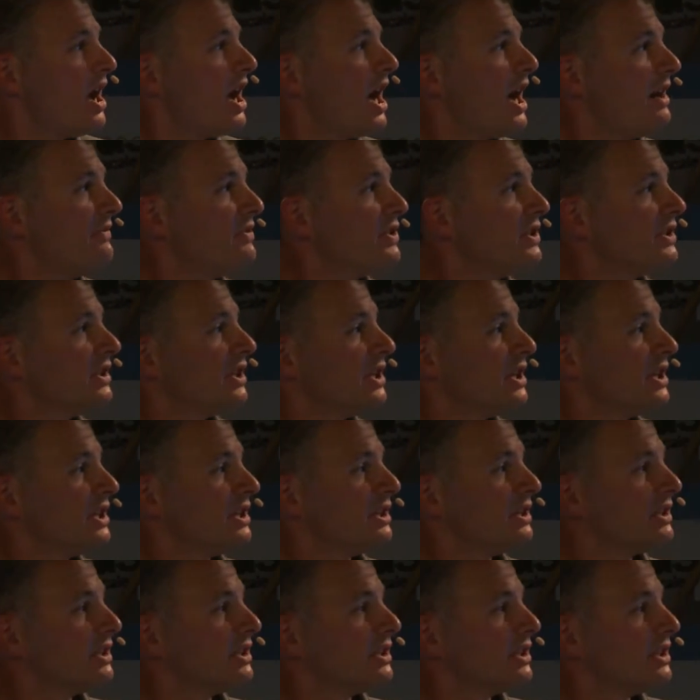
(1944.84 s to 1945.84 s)
I haven't
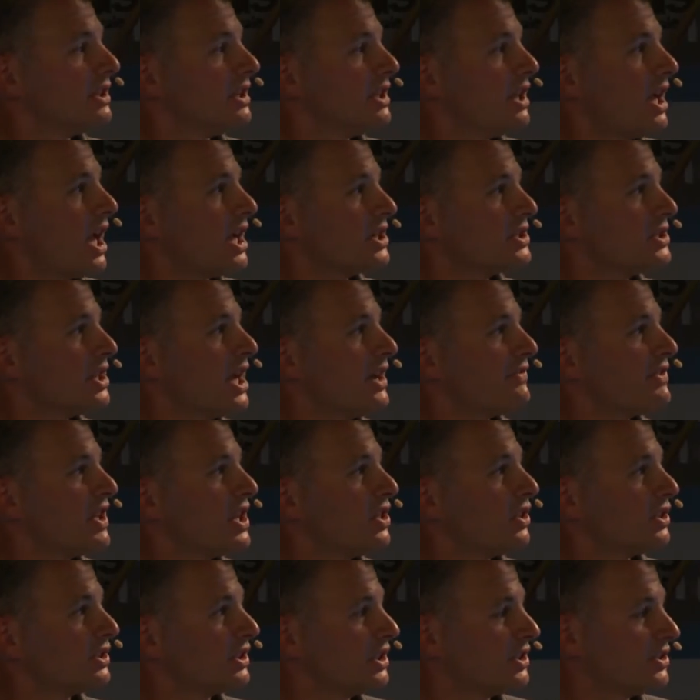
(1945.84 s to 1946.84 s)
uh, actually. I have
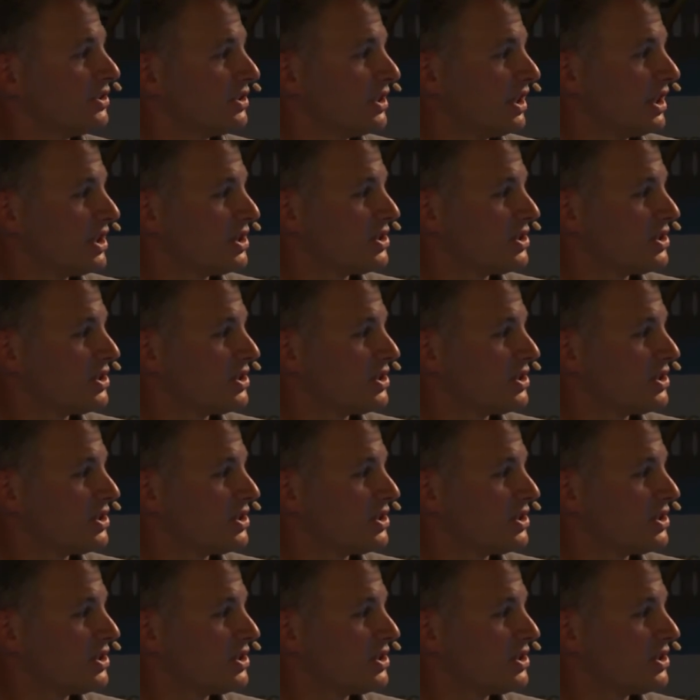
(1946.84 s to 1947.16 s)
not looked at Dune.